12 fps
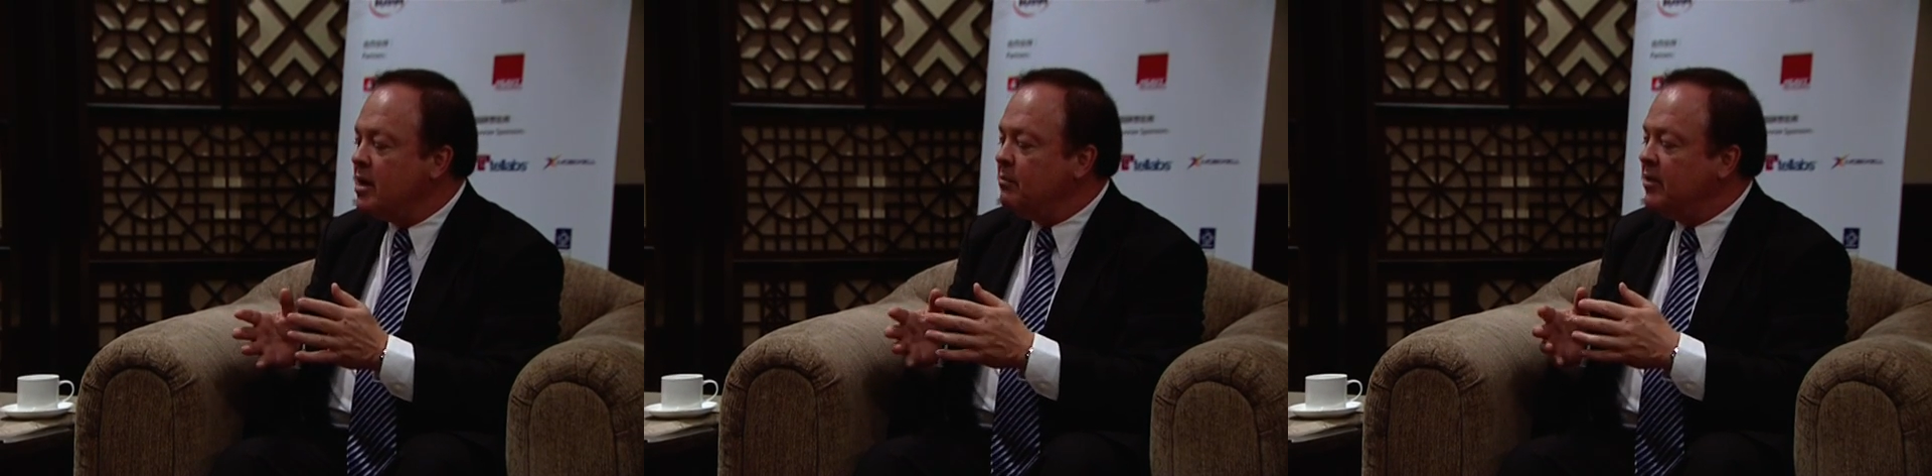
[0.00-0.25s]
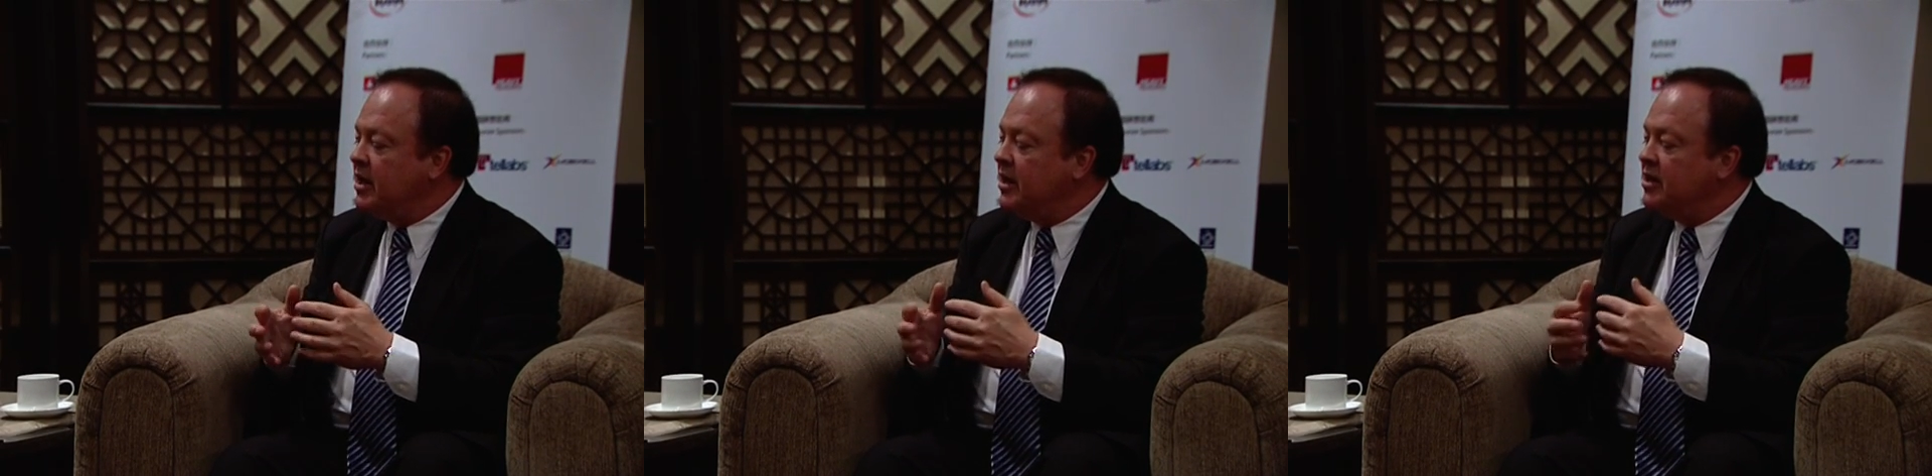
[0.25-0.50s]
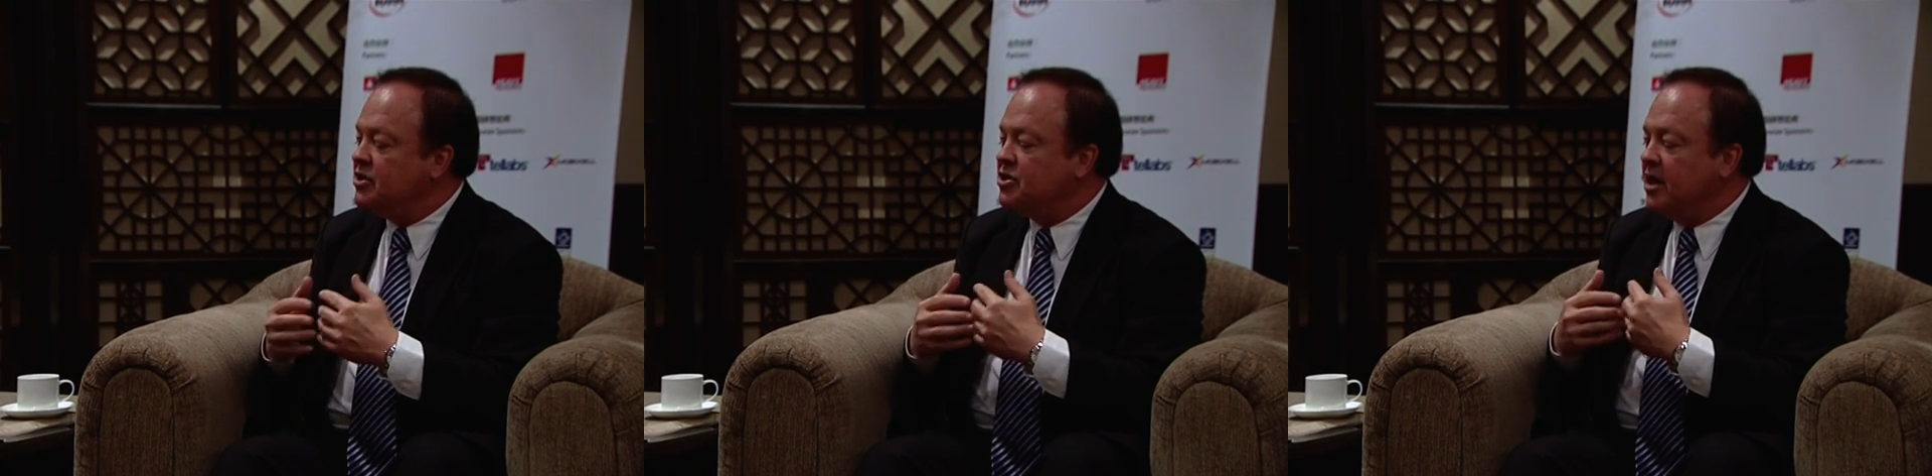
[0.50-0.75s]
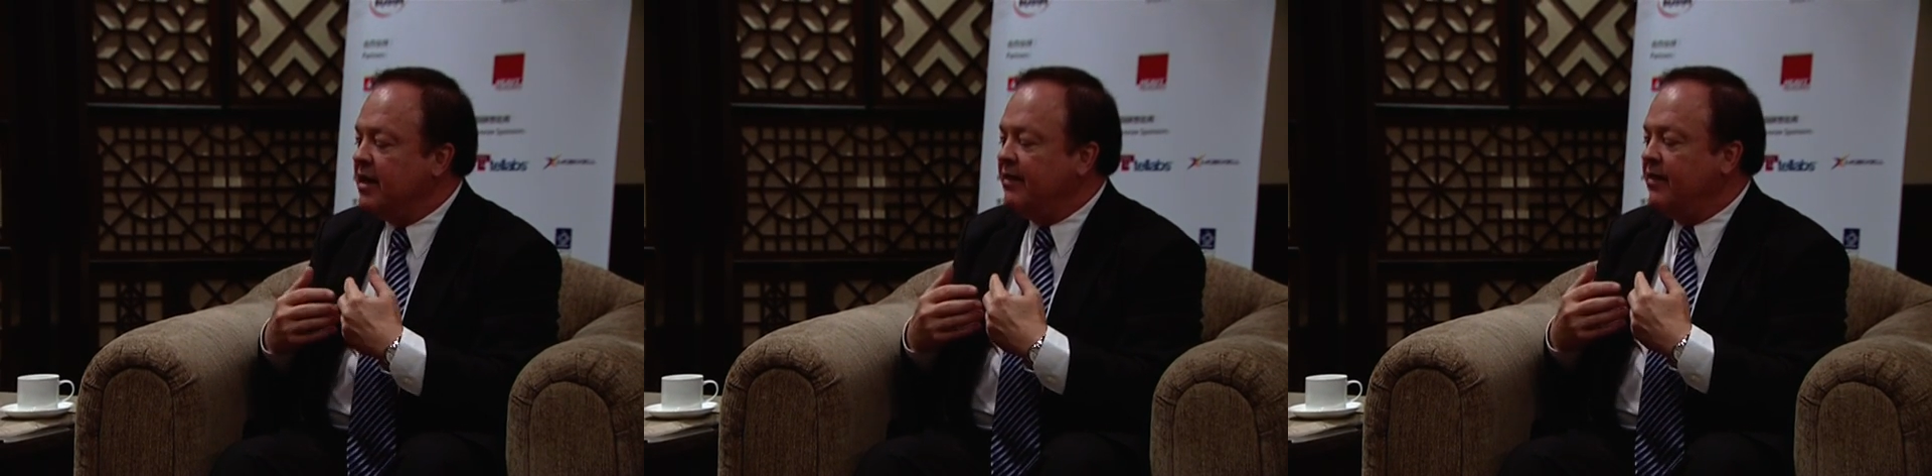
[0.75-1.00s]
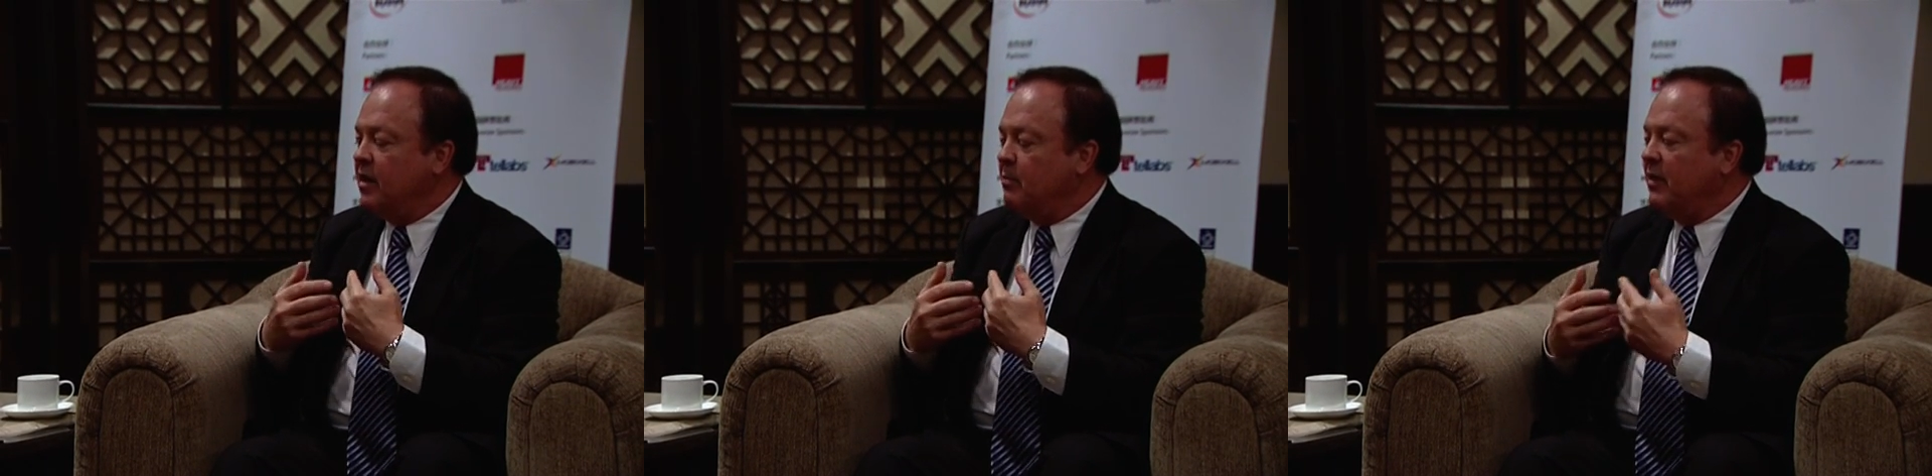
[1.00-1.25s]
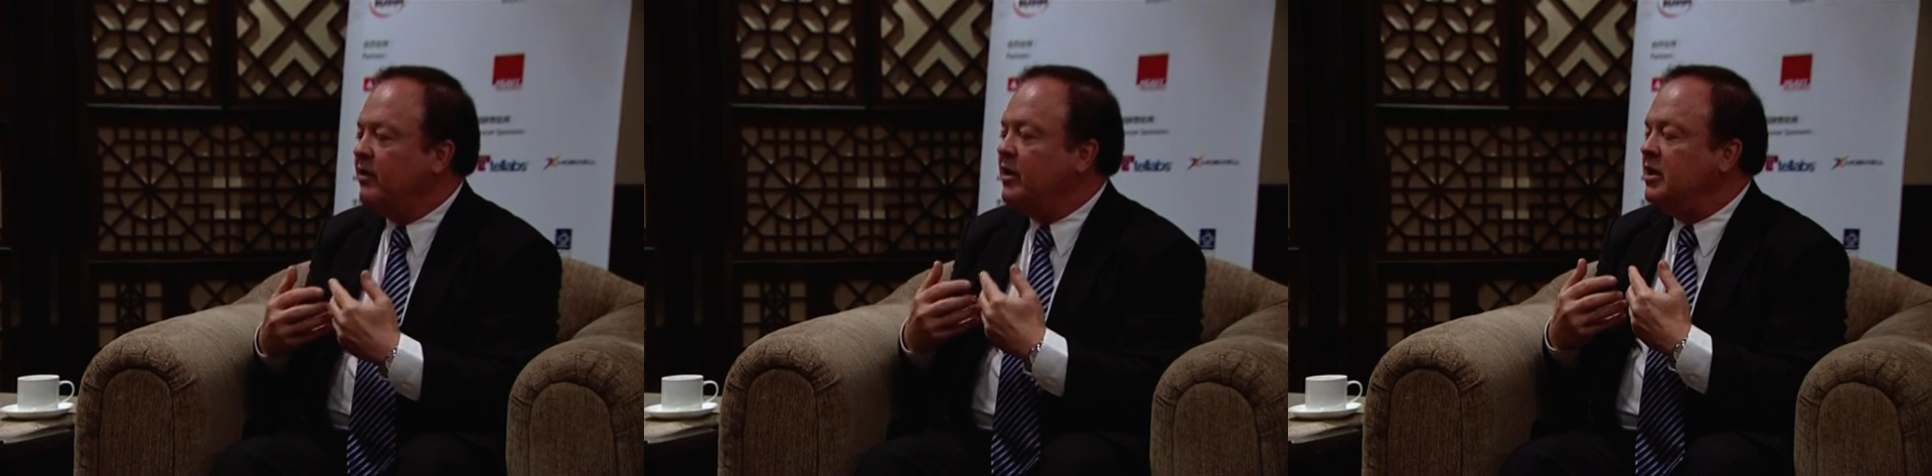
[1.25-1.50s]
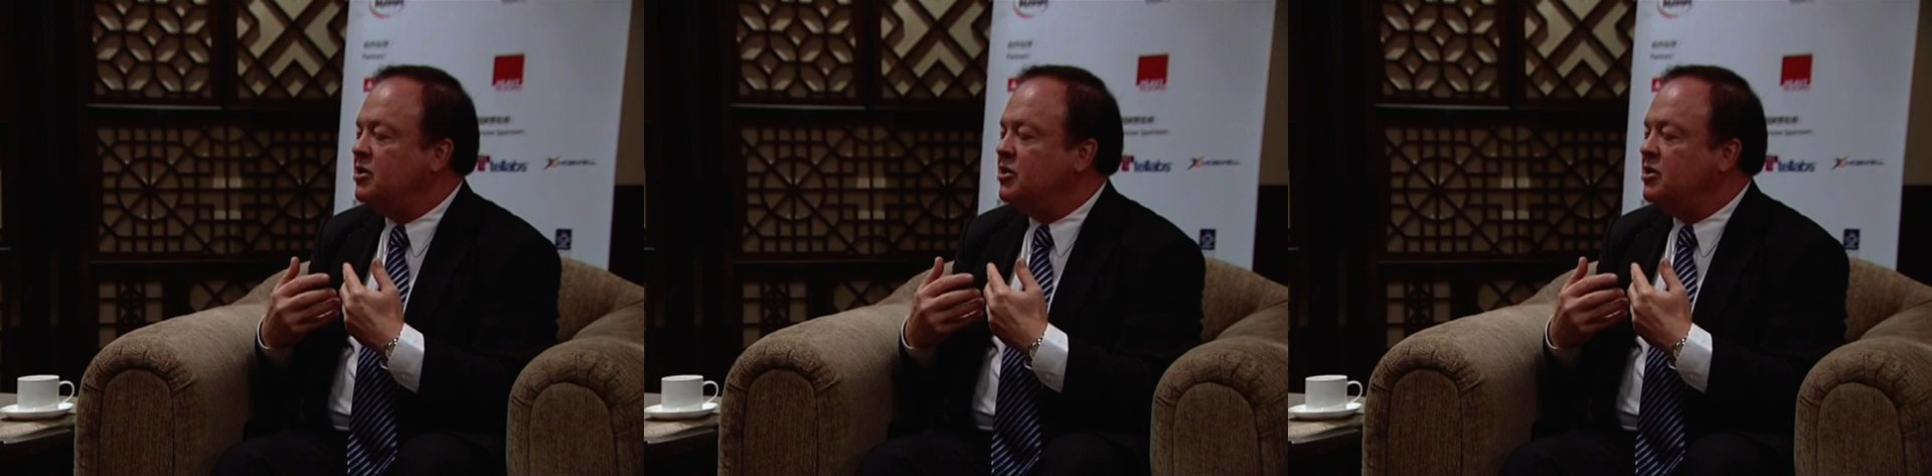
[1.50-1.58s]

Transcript: because the ability